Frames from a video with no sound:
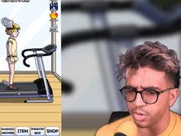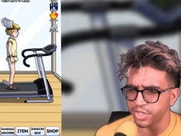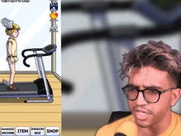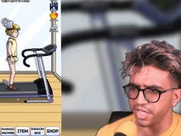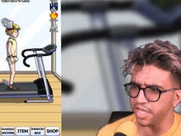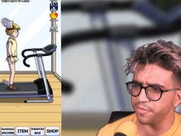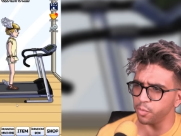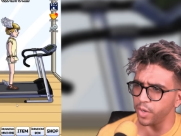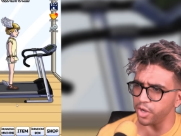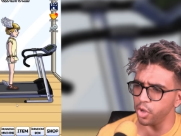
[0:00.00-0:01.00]
no sense.
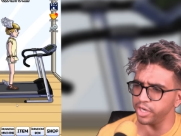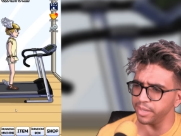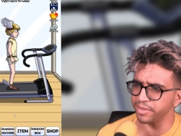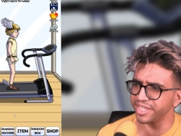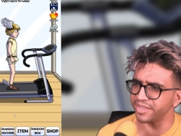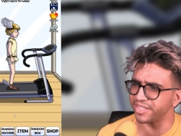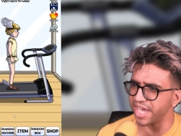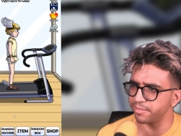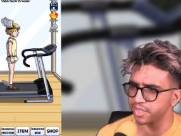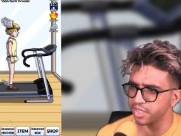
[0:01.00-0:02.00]
Even with unlimited
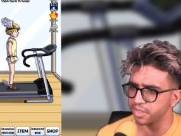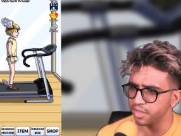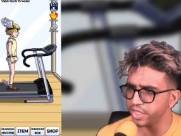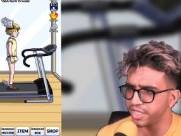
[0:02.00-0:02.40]
gems, we